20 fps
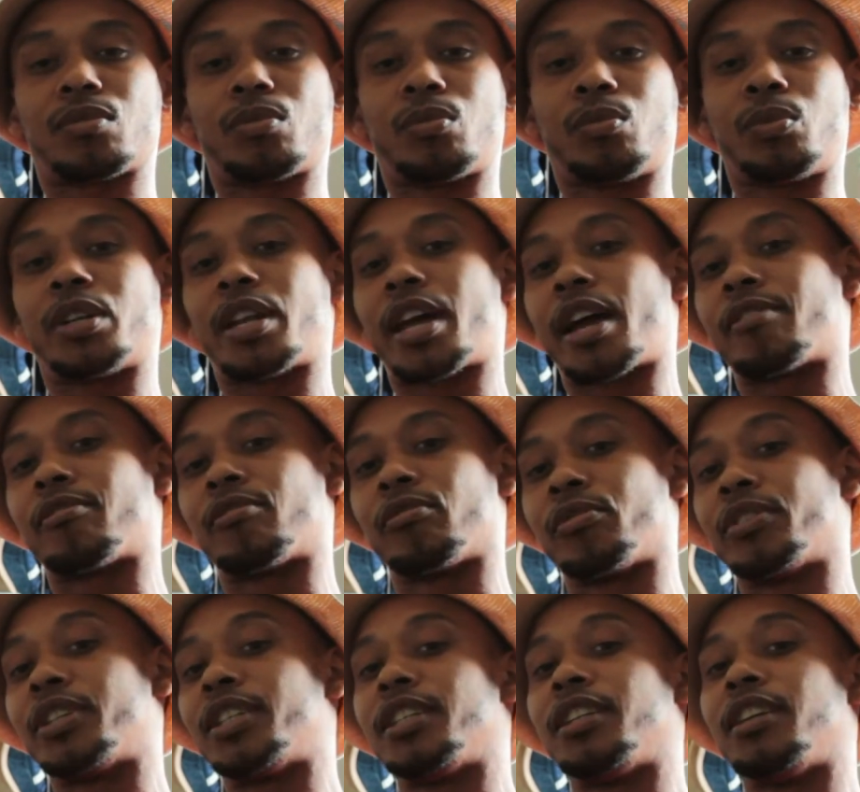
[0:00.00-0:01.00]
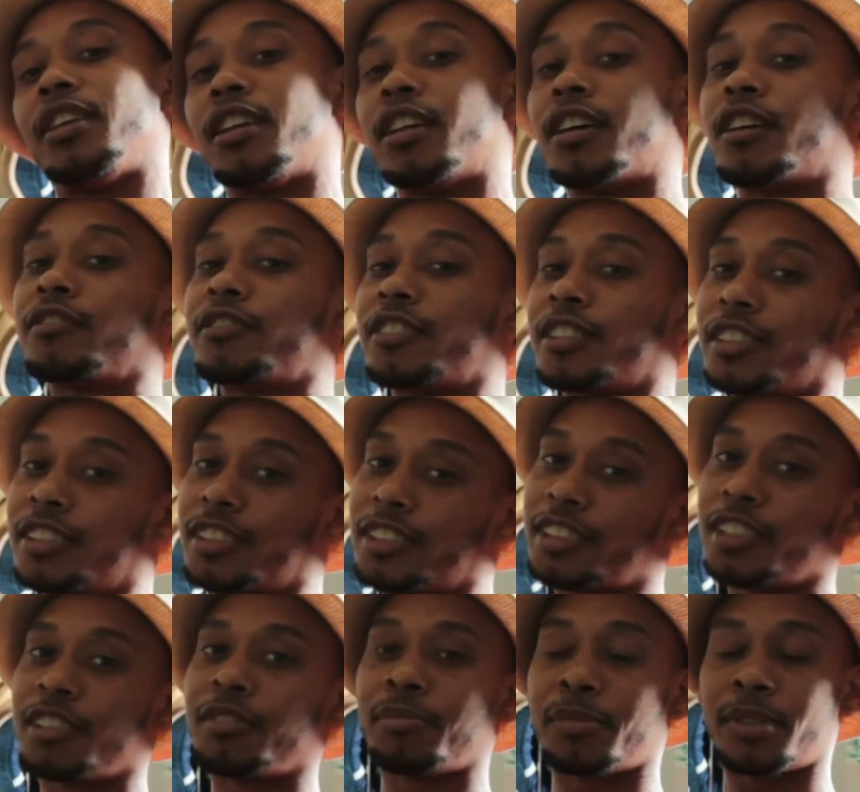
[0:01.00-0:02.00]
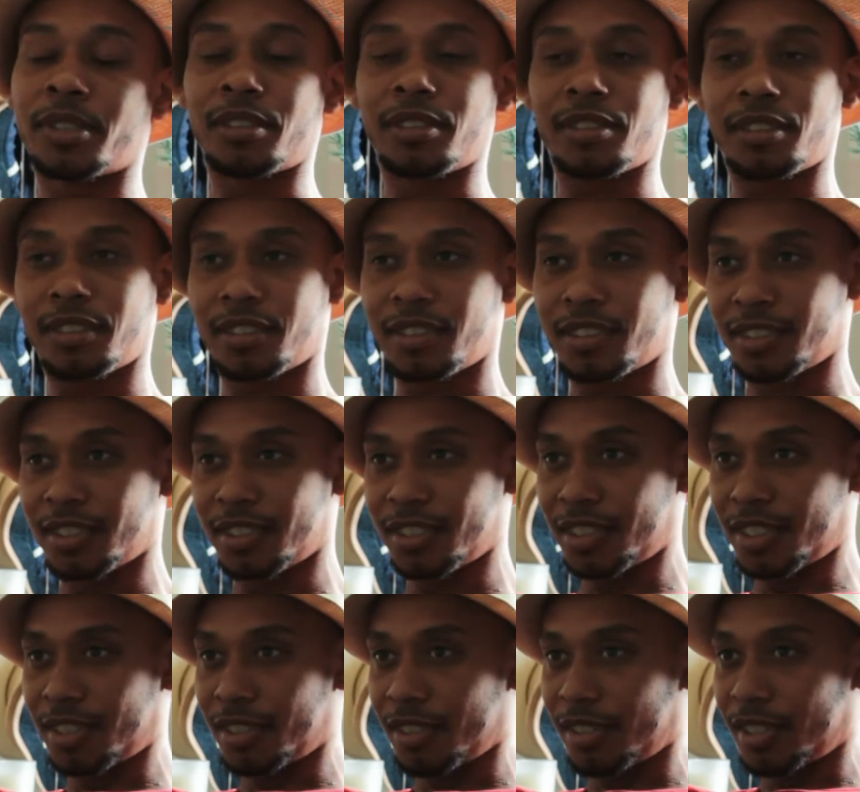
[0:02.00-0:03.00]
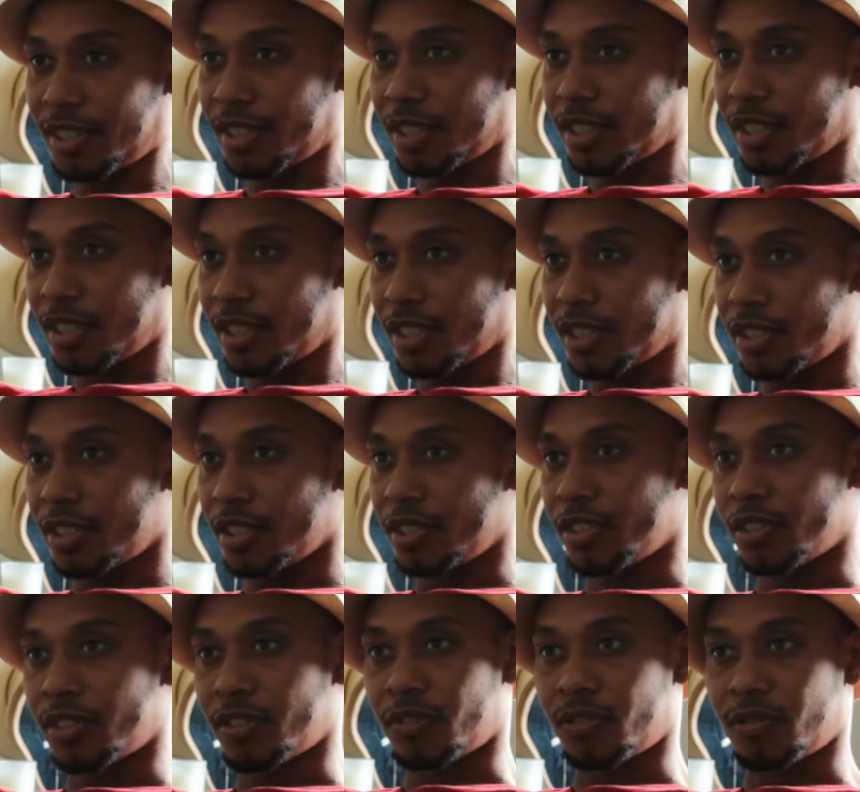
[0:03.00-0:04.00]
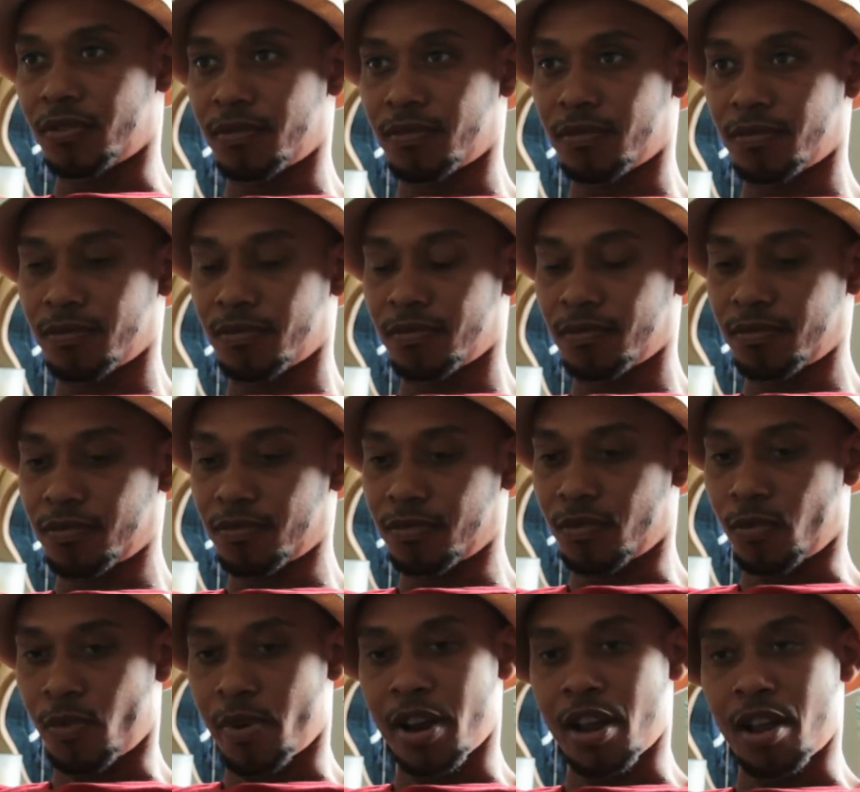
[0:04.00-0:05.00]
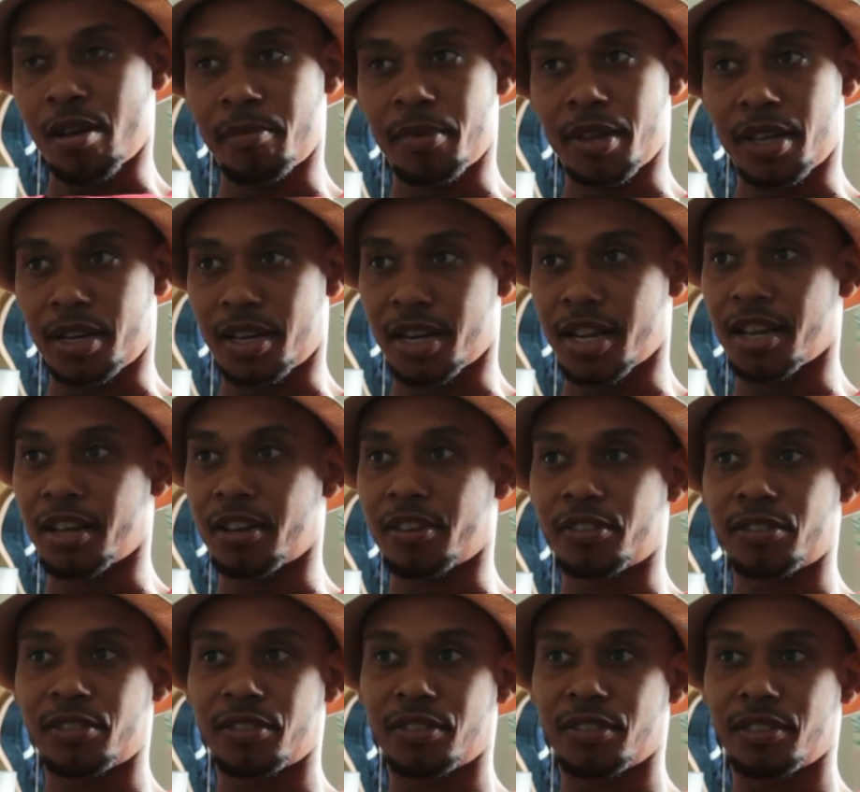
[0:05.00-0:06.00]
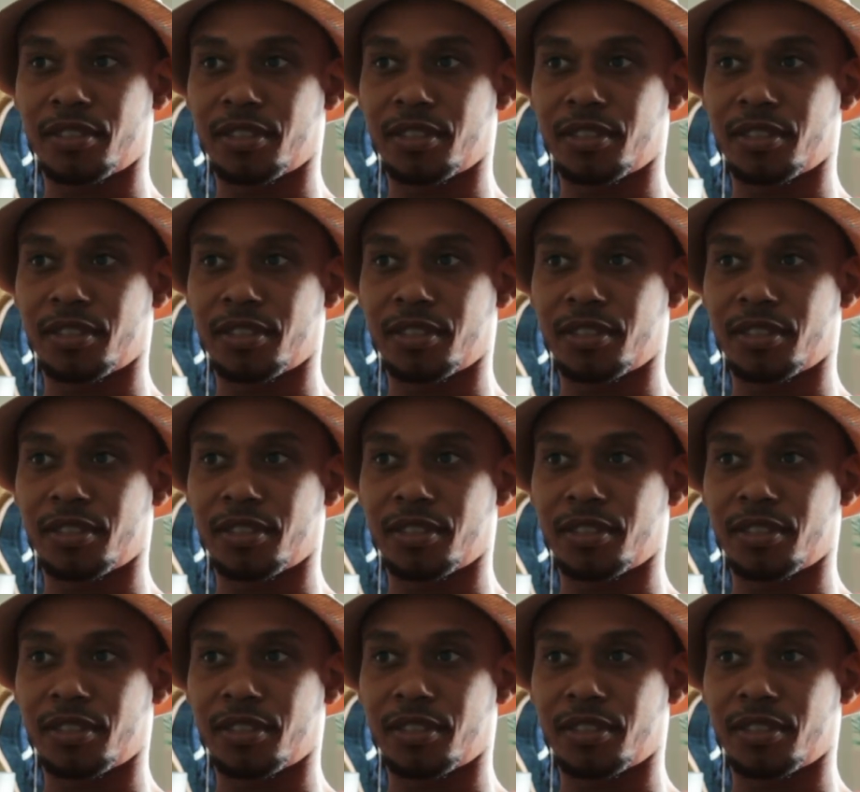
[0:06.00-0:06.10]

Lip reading: would have really loved to see me you know, where I'm at now.